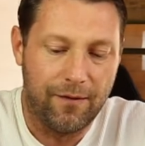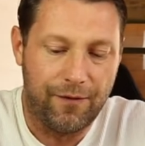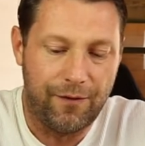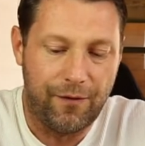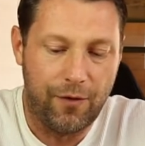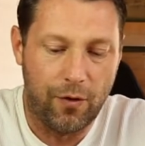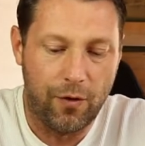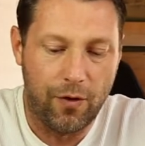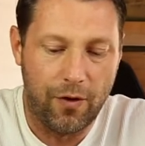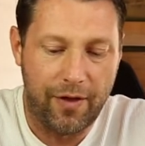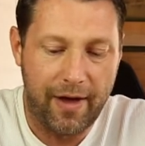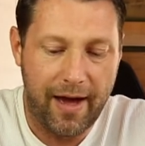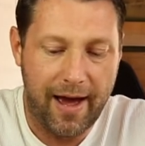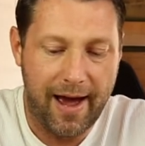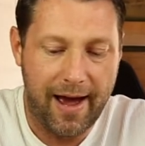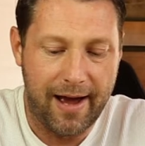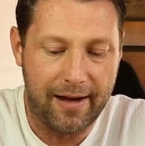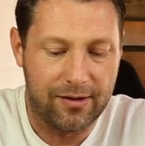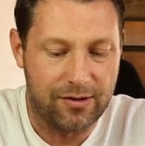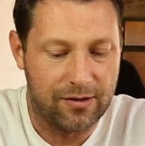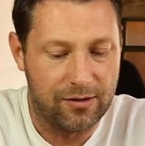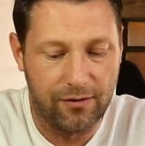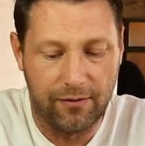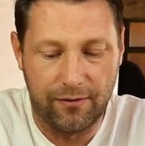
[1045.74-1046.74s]
for
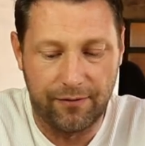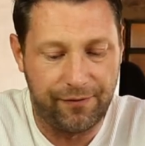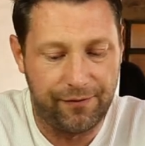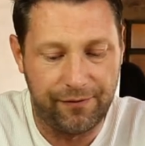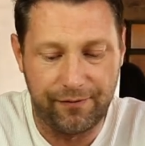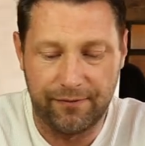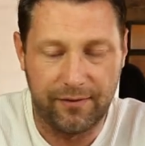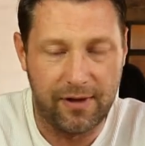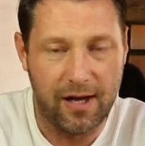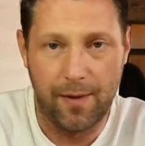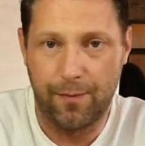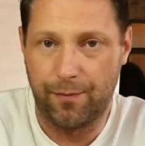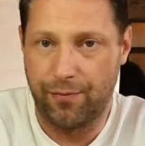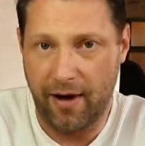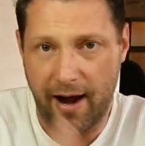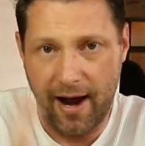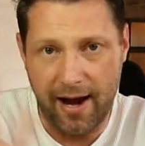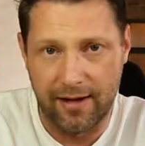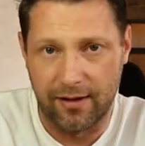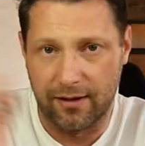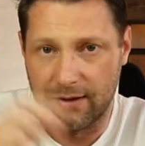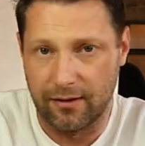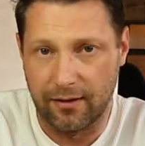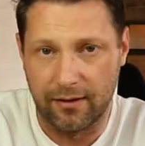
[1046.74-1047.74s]
their sort of their
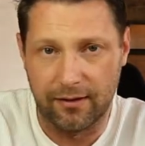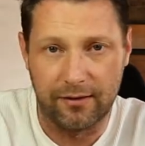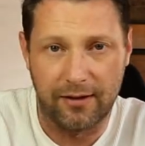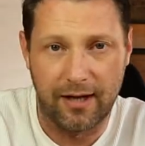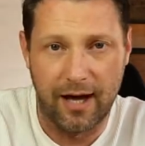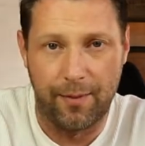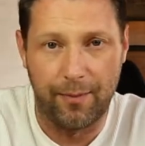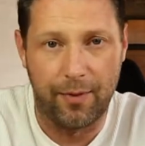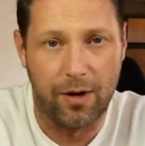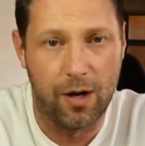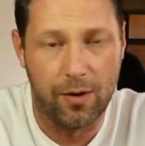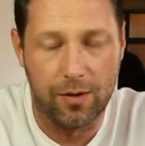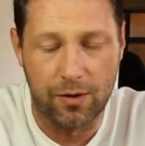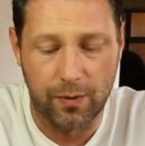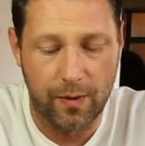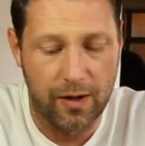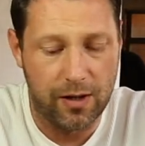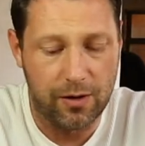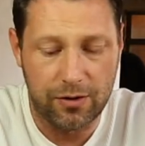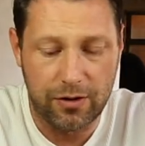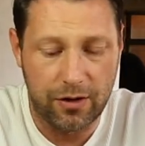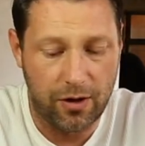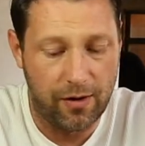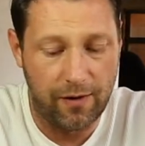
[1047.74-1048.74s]
brand down below as
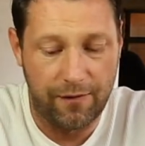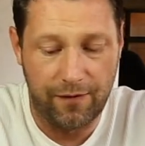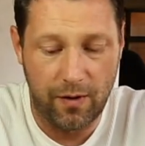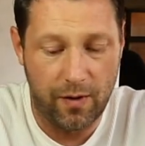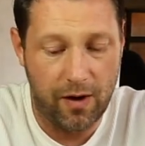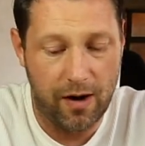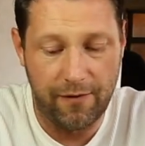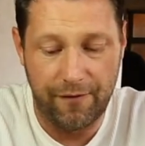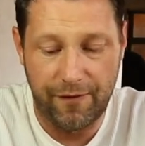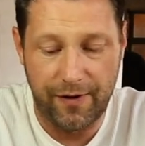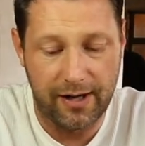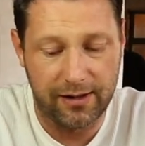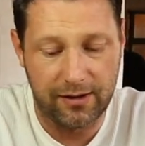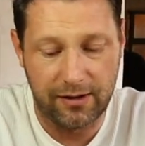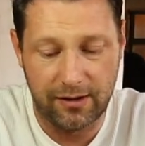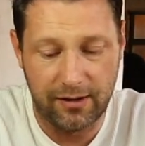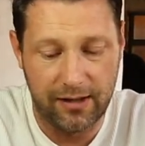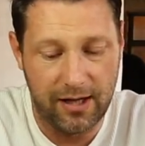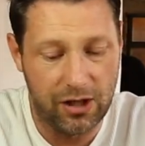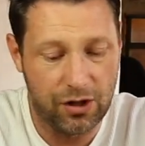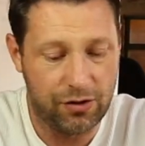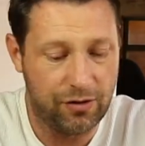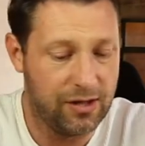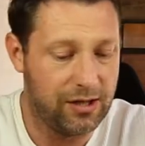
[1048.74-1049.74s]
well. So if you are in fact
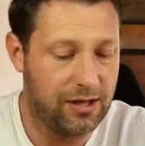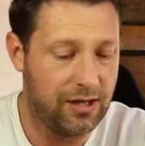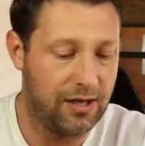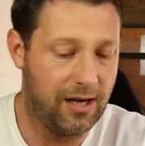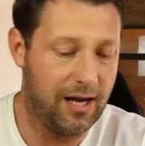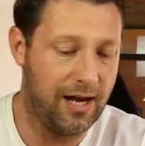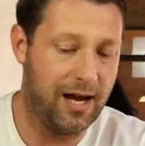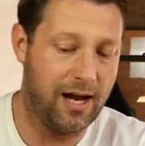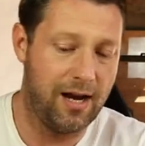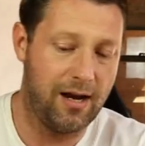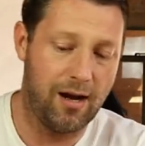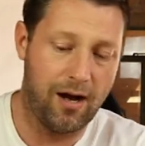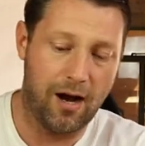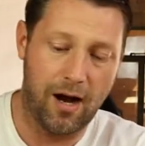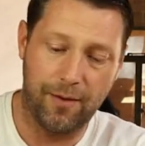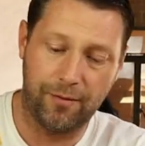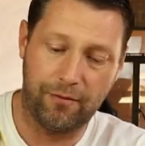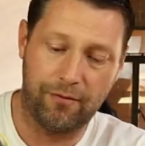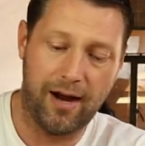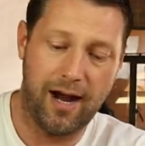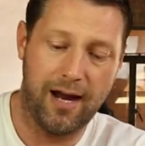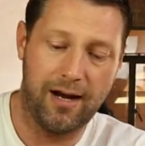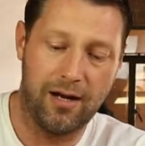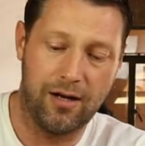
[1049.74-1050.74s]
interested in
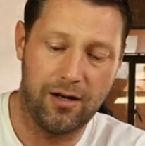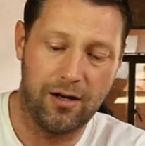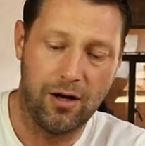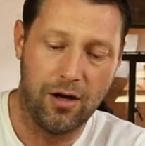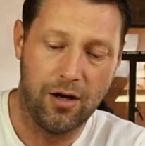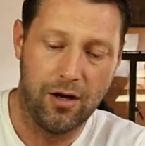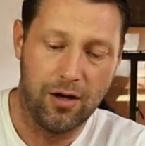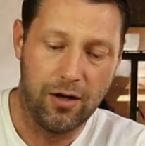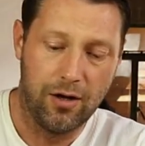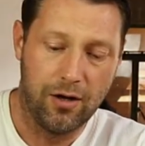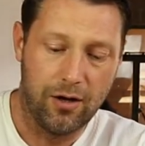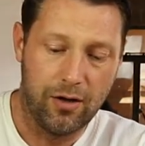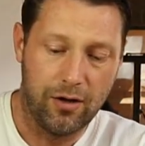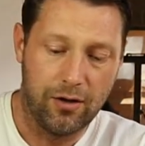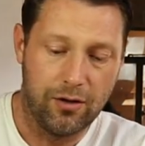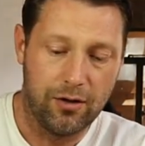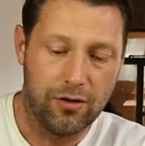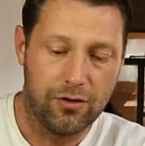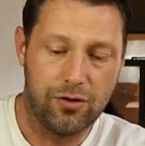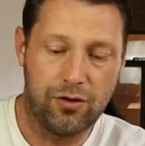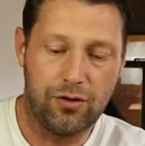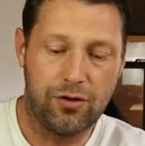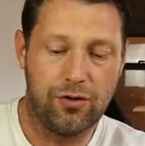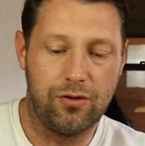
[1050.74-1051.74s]
upgrading
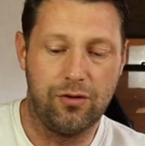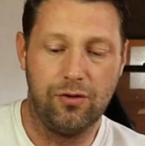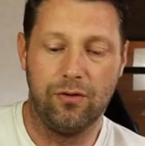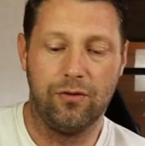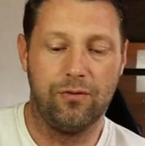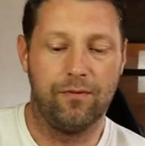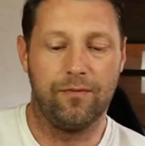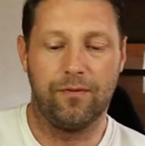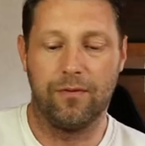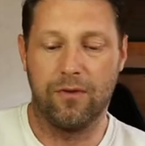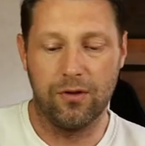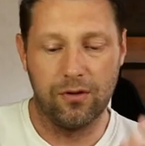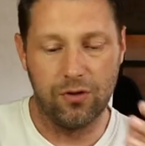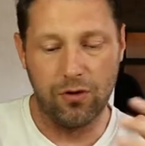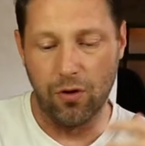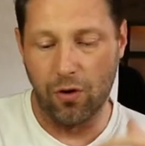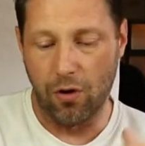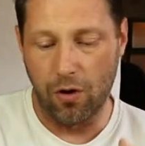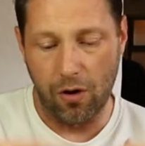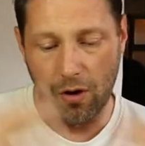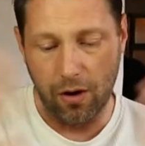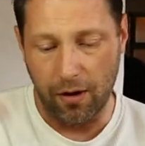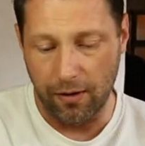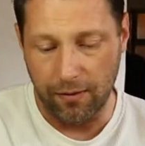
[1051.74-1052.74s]

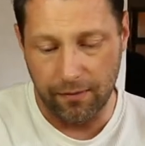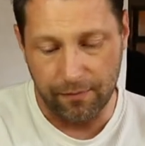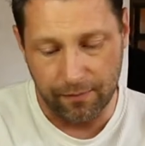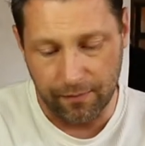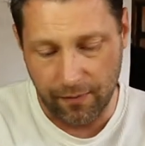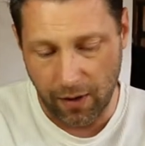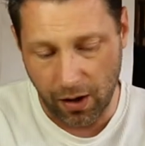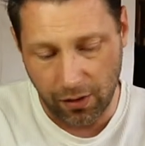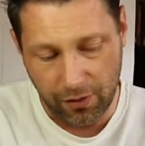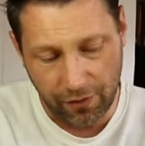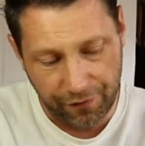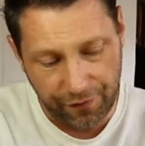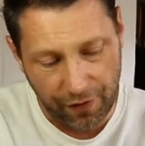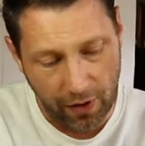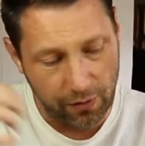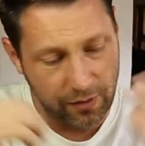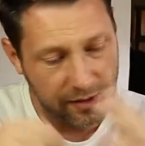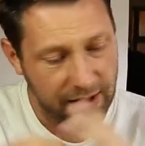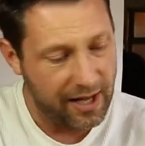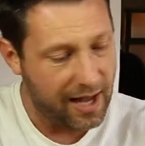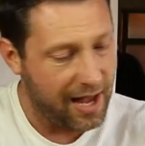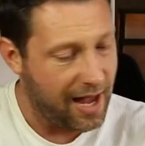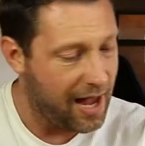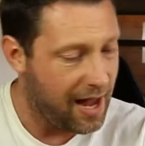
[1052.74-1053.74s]
your
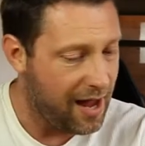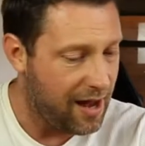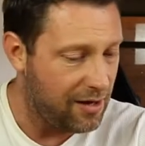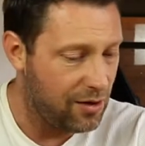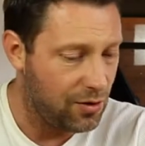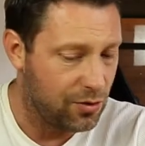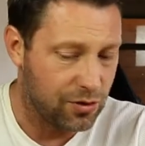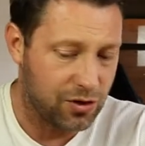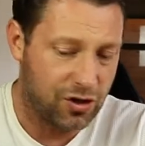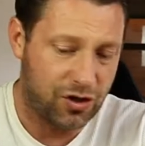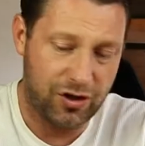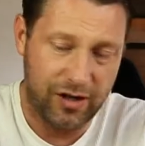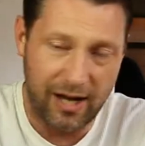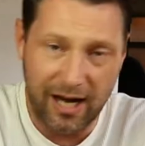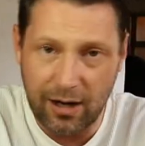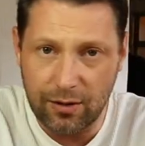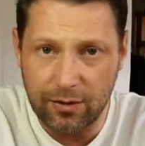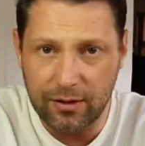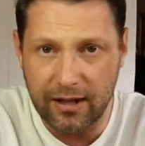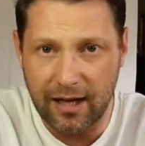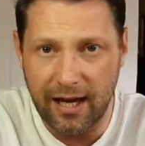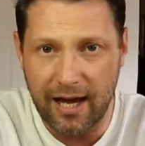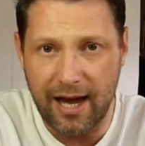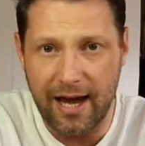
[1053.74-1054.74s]
microphone gear, your
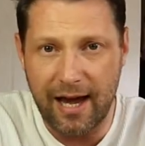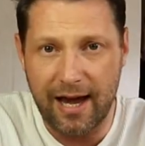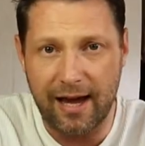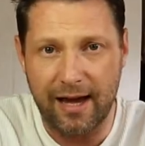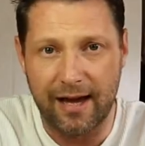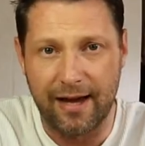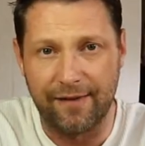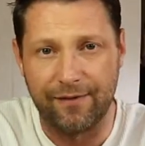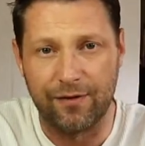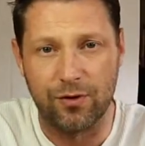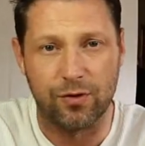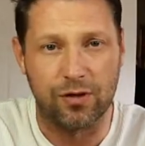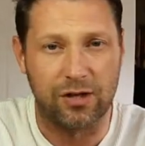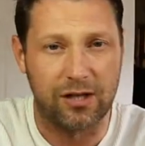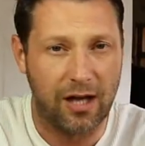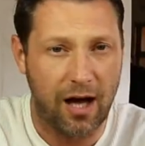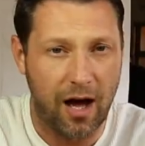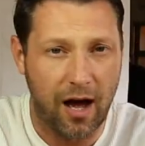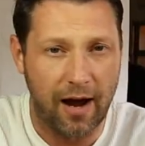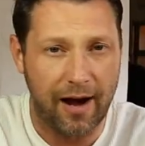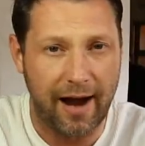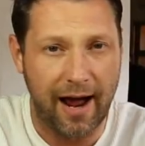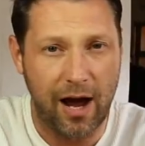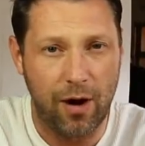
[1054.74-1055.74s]
sound gear, if you're
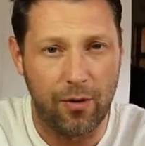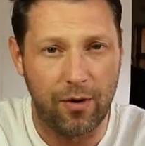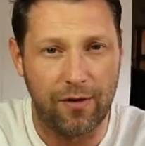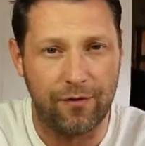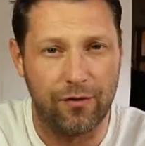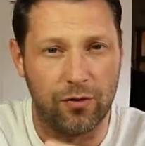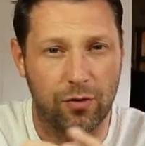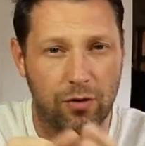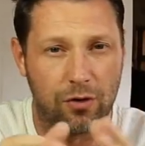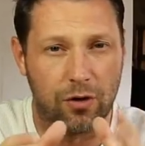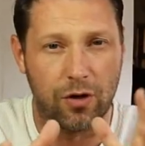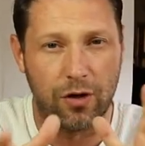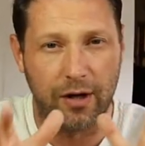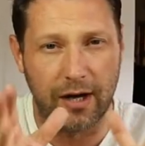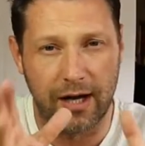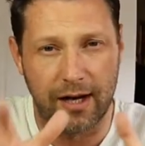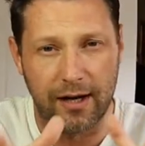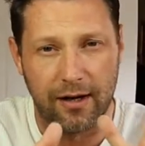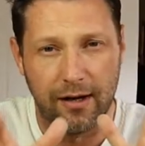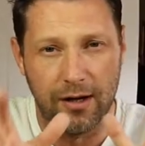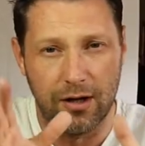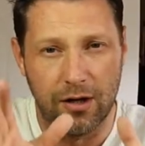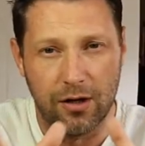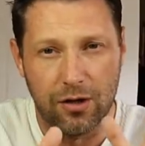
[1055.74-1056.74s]
starting out, if you're
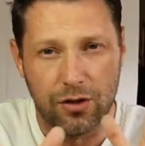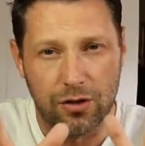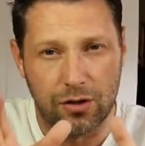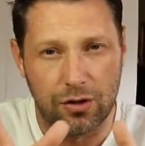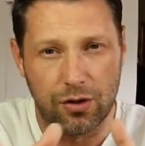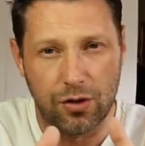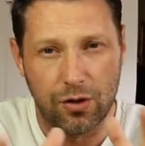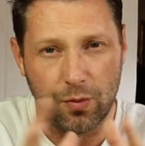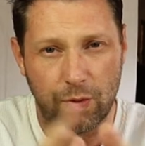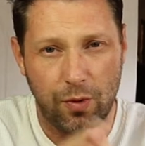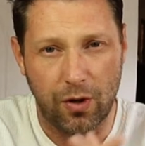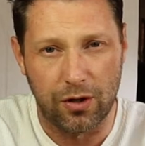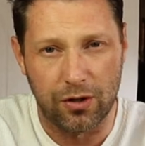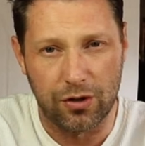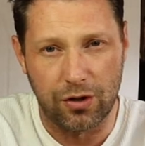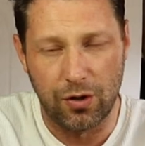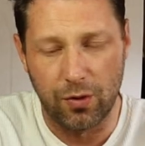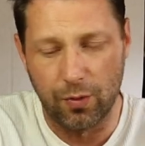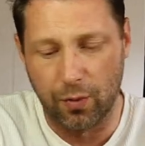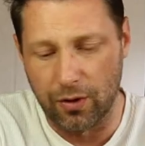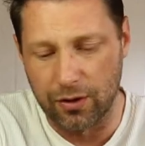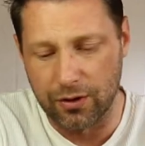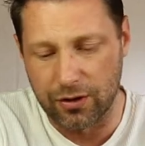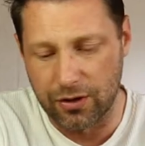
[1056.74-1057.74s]
looking to what
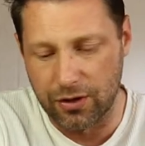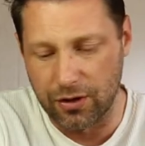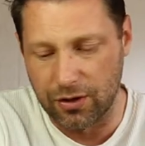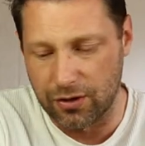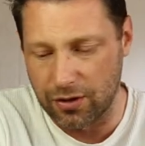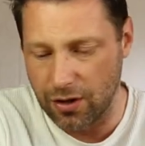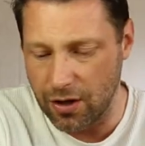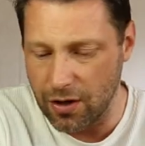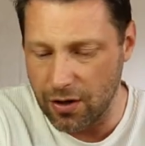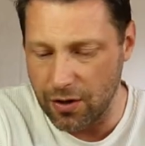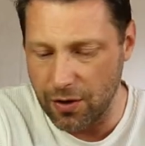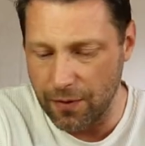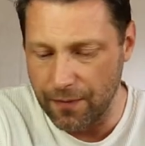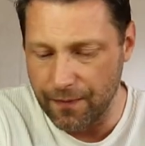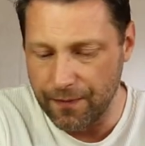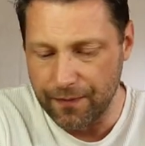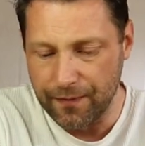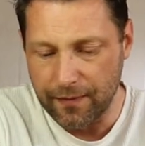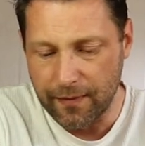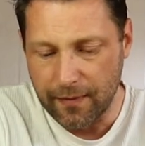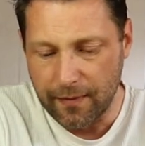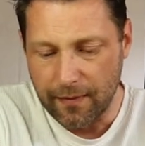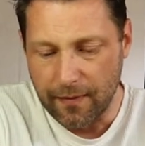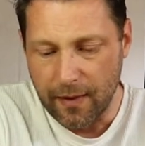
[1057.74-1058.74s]
you want to do,
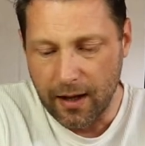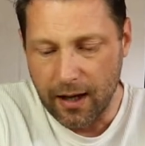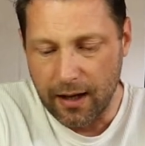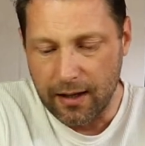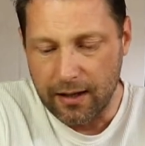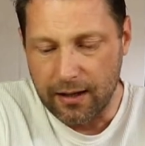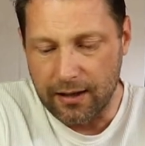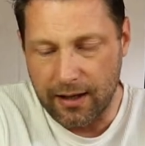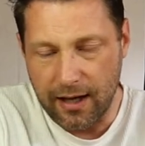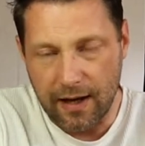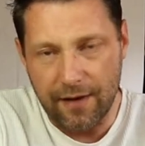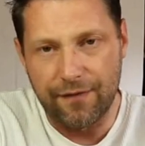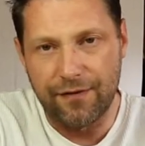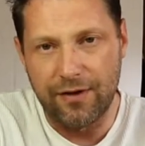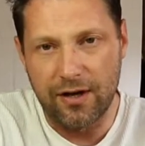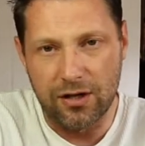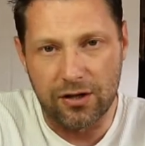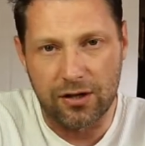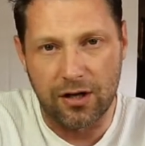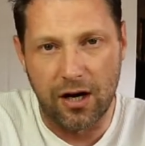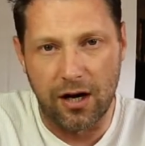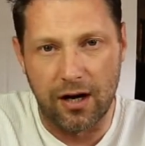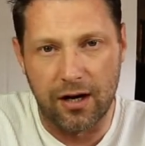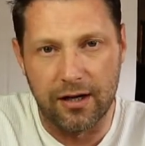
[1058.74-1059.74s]
give
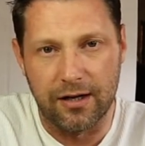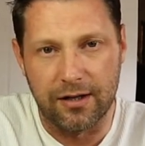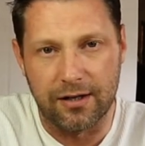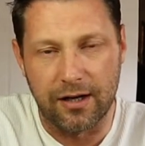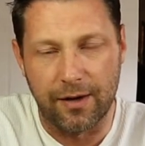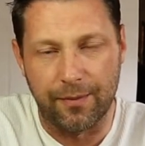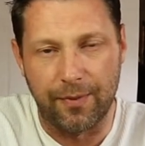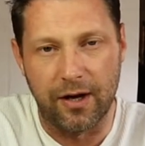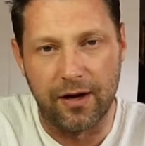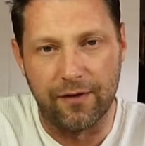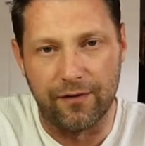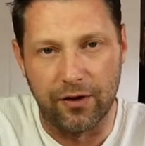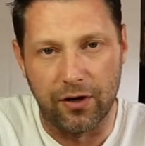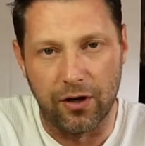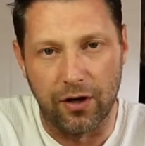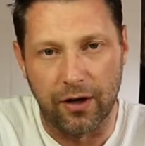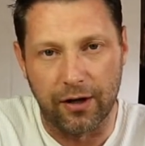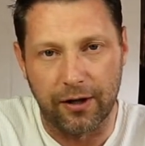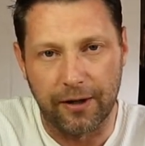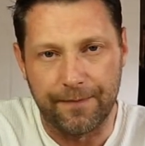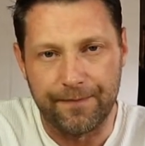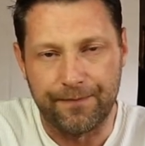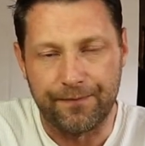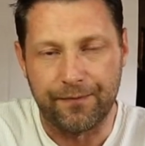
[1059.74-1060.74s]
these guys a bit of a
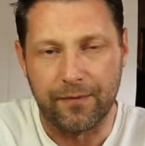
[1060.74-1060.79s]
look.